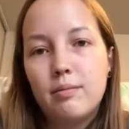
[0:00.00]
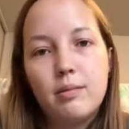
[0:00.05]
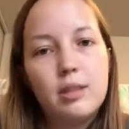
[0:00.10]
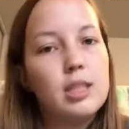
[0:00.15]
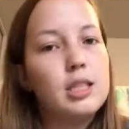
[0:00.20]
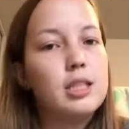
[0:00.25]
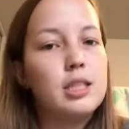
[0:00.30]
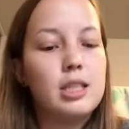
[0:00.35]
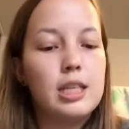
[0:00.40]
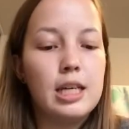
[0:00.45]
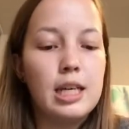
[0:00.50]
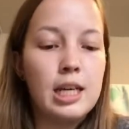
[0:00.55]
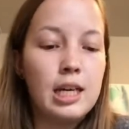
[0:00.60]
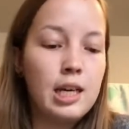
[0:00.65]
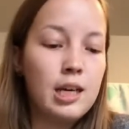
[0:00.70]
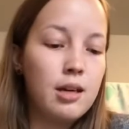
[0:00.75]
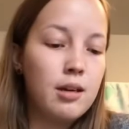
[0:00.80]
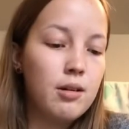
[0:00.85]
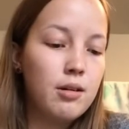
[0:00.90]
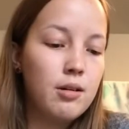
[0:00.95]
to
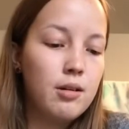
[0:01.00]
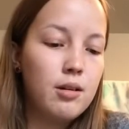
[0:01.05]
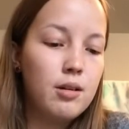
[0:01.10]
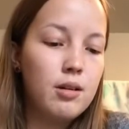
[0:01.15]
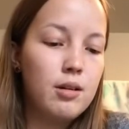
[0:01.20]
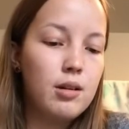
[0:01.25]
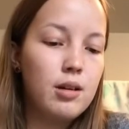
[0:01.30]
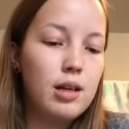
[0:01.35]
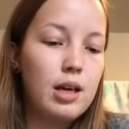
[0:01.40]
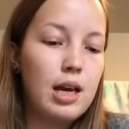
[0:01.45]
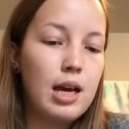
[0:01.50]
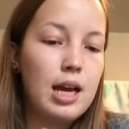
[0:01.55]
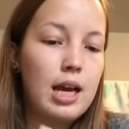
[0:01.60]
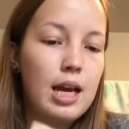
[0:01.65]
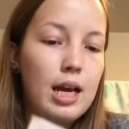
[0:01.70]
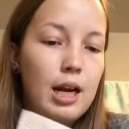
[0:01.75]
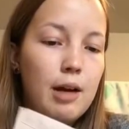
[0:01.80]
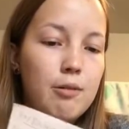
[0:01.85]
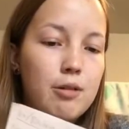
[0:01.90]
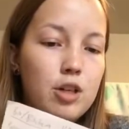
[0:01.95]
see,
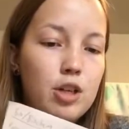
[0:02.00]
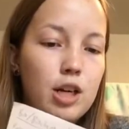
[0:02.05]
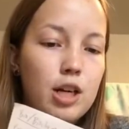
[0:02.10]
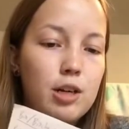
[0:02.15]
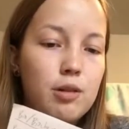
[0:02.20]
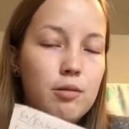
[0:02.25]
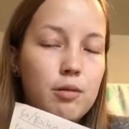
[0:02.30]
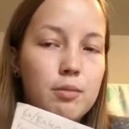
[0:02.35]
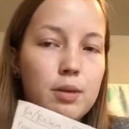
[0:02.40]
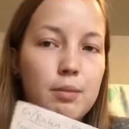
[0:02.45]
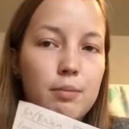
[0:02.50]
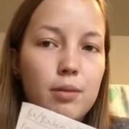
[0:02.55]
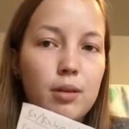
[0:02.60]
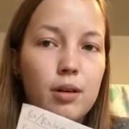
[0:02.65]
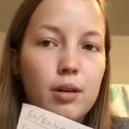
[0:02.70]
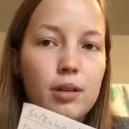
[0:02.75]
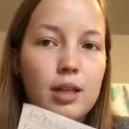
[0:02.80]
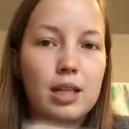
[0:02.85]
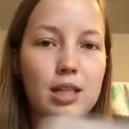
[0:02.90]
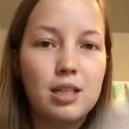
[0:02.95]
and I would try to
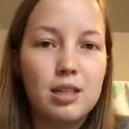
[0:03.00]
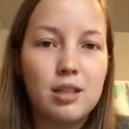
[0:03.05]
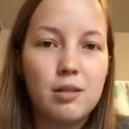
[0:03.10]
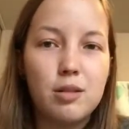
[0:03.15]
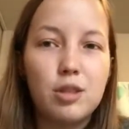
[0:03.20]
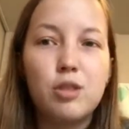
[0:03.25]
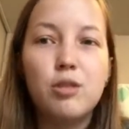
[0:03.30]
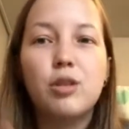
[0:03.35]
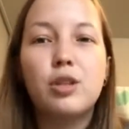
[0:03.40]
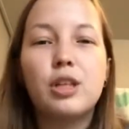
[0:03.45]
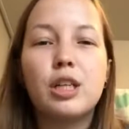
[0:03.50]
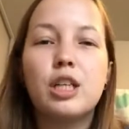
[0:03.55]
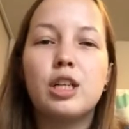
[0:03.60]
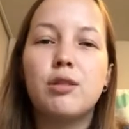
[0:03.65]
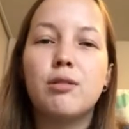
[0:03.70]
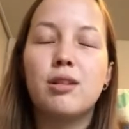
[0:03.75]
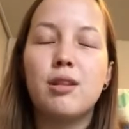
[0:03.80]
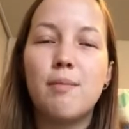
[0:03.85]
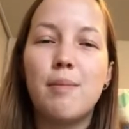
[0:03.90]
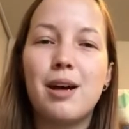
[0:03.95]
remember. That's the sooner you can
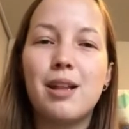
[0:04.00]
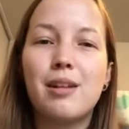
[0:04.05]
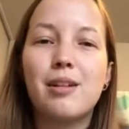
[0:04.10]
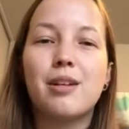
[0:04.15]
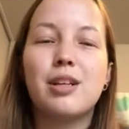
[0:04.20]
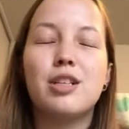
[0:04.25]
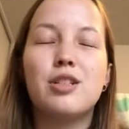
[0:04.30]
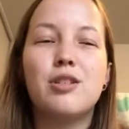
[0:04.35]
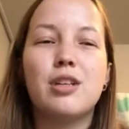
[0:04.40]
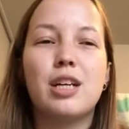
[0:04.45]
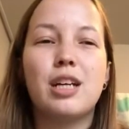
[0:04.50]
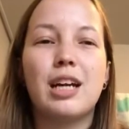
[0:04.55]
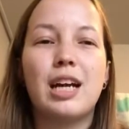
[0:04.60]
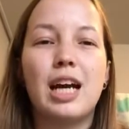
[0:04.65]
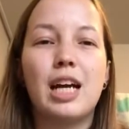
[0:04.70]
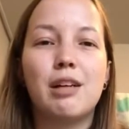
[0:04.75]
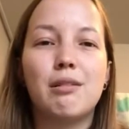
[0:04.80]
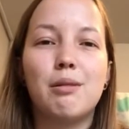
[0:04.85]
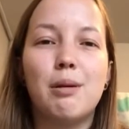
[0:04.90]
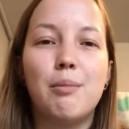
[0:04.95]
do it, the better, because you can
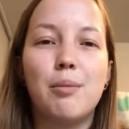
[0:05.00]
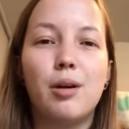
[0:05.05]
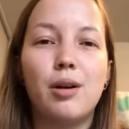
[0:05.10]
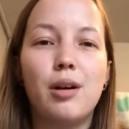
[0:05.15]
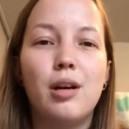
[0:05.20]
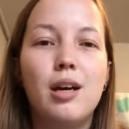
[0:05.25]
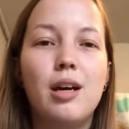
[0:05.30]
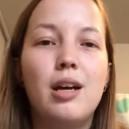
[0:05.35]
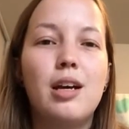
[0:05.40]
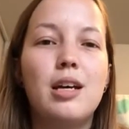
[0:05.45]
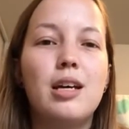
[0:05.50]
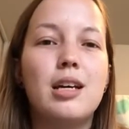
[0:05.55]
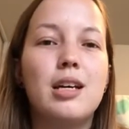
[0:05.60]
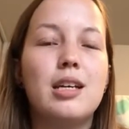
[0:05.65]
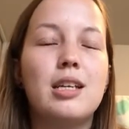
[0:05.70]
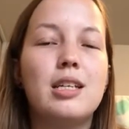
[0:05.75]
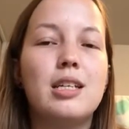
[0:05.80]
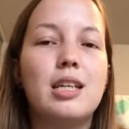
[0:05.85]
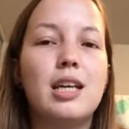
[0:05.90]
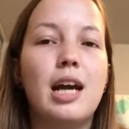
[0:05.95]
kind of remember,
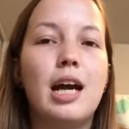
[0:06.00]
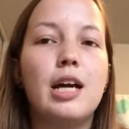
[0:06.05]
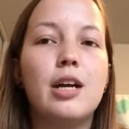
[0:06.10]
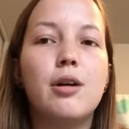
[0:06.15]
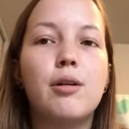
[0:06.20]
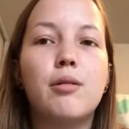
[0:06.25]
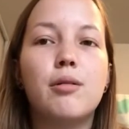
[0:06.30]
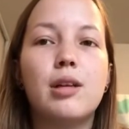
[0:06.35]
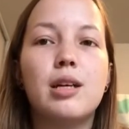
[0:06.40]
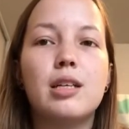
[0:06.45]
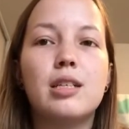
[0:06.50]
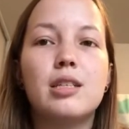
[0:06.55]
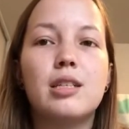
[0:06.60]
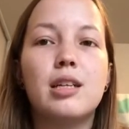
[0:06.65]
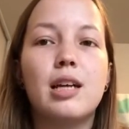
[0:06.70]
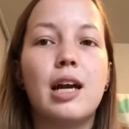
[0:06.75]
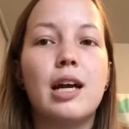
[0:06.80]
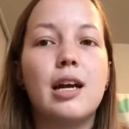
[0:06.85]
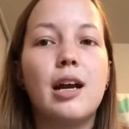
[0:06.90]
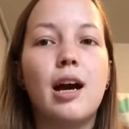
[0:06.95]
did I know this?
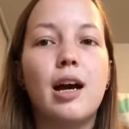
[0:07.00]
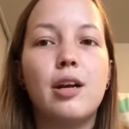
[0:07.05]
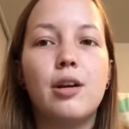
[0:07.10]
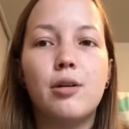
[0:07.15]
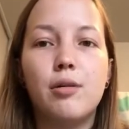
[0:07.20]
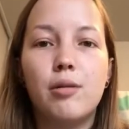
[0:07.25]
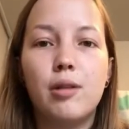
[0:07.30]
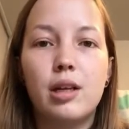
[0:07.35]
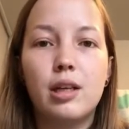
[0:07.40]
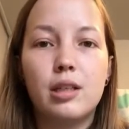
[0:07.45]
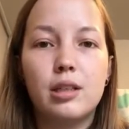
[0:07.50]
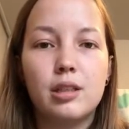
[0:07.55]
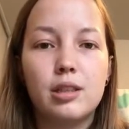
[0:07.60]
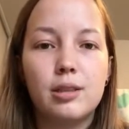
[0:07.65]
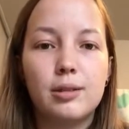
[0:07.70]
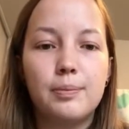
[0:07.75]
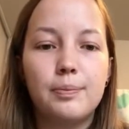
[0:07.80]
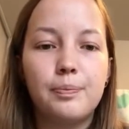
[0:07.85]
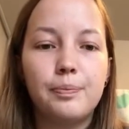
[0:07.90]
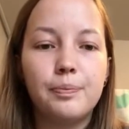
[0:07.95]
Did I not know
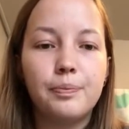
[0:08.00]
this?